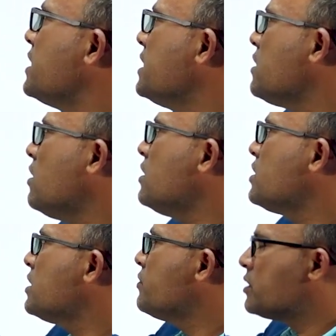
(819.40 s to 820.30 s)
is a
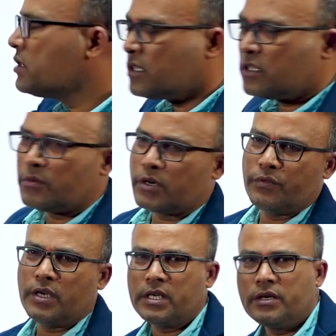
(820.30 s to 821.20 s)
constant which is nothing but
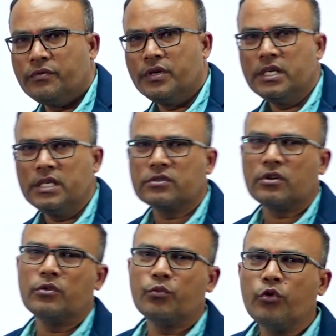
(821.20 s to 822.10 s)
Vt. Vt is
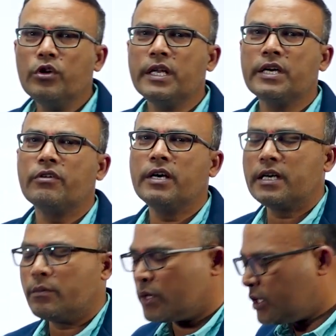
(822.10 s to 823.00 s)
called volt equivalent
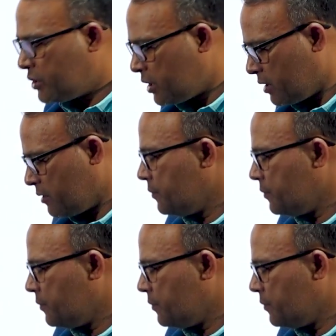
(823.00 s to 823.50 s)
temperature.